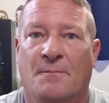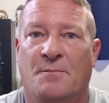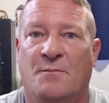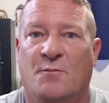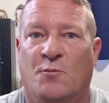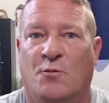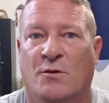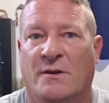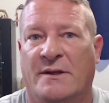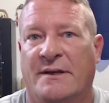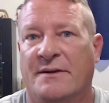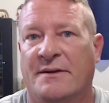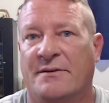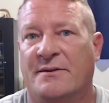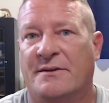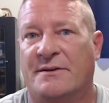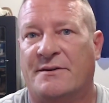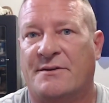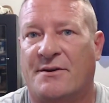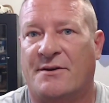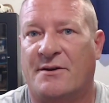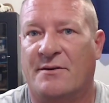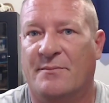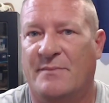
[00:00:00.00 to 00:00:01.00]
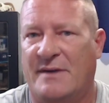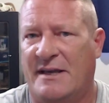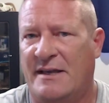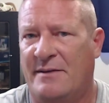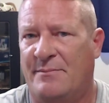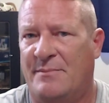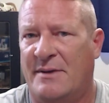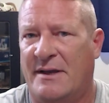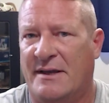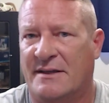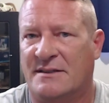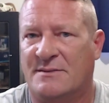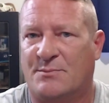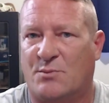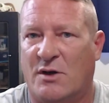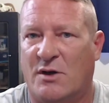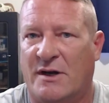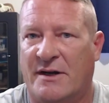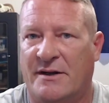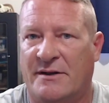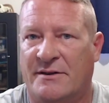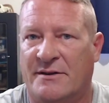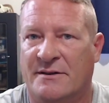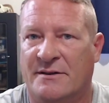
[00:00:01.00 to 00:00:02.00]
We'll hear the term apex
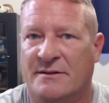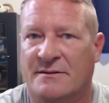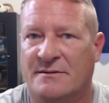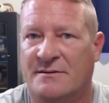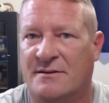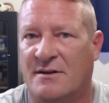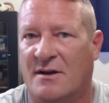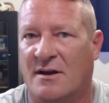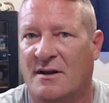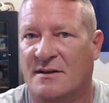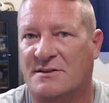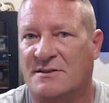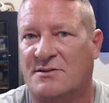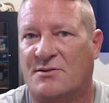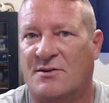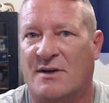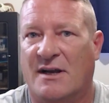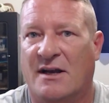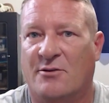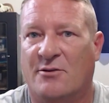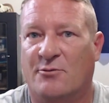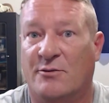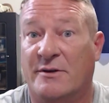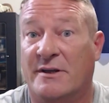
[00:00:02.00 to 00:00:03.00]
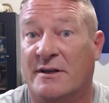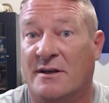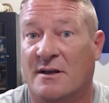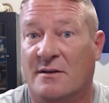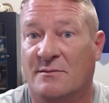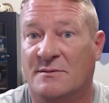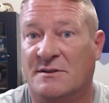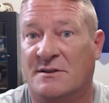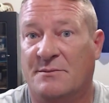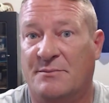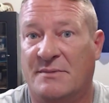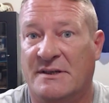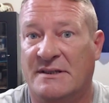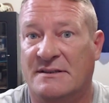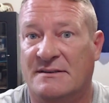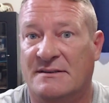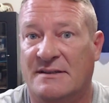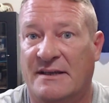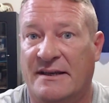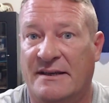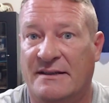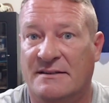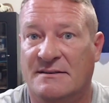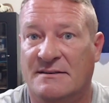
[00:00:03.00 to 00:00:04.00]
predator tossed around when it comes to big
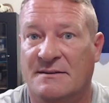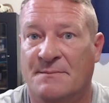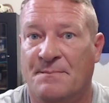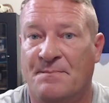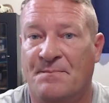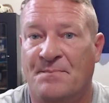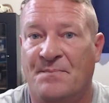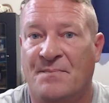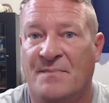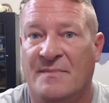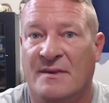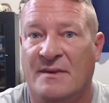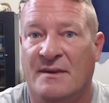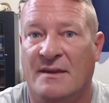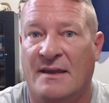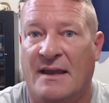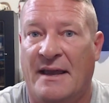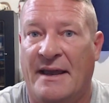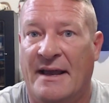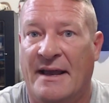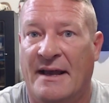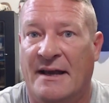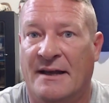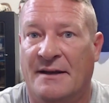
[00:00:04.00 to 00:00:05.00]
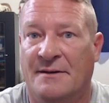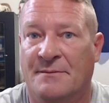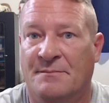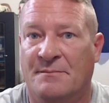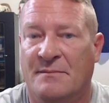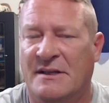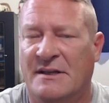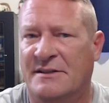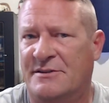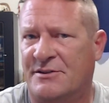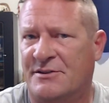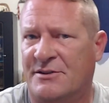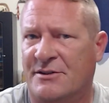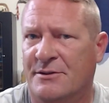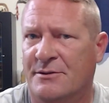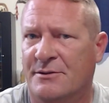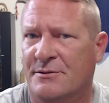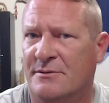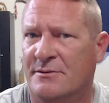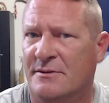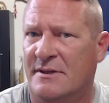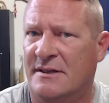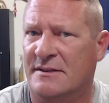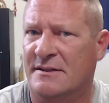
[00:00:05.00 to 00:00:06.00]
snakes, and it's
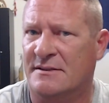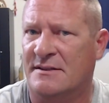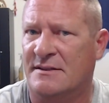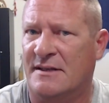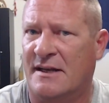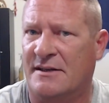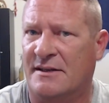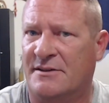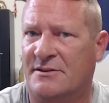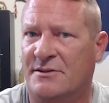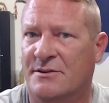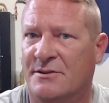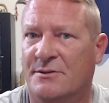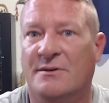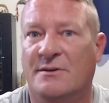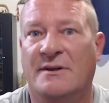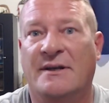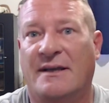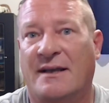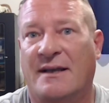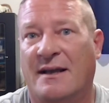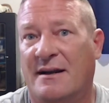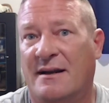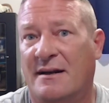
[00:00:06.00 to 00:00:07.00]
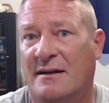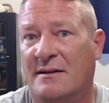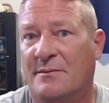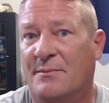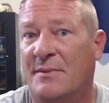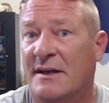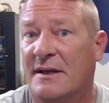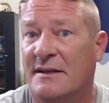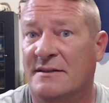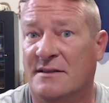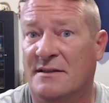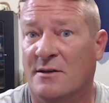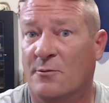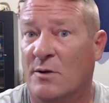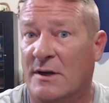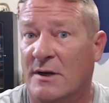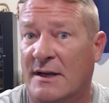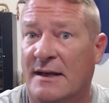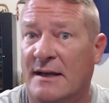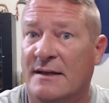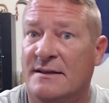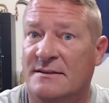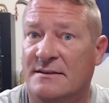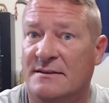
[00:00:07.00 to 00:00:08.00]
true and it's not true. It kind of depends on what
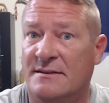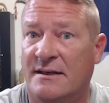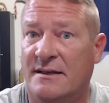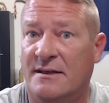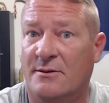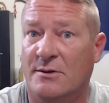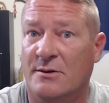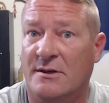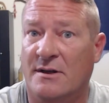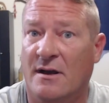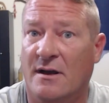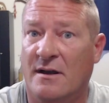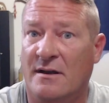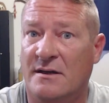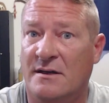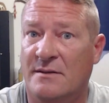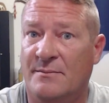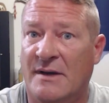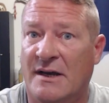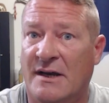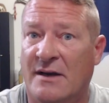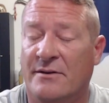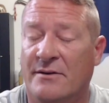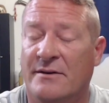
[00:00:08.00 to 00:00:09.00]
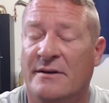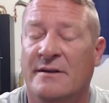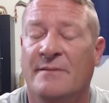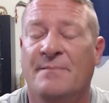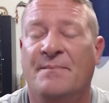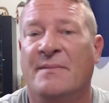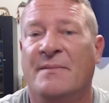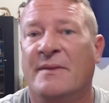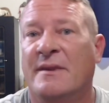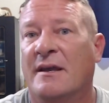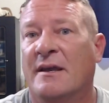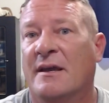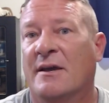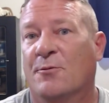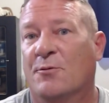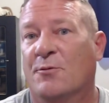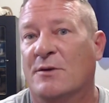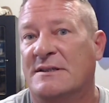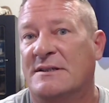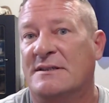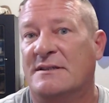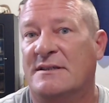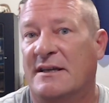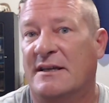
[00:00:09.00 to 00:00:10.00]
kind of snake we're talking about and
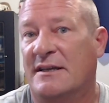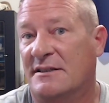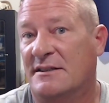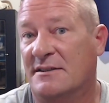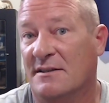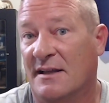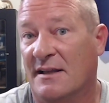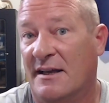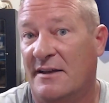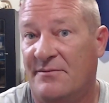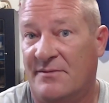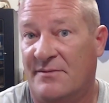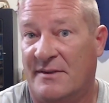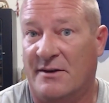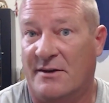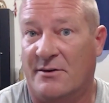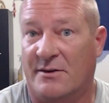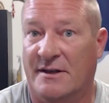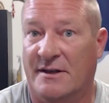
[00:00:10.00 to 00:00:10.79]
what stage of life they're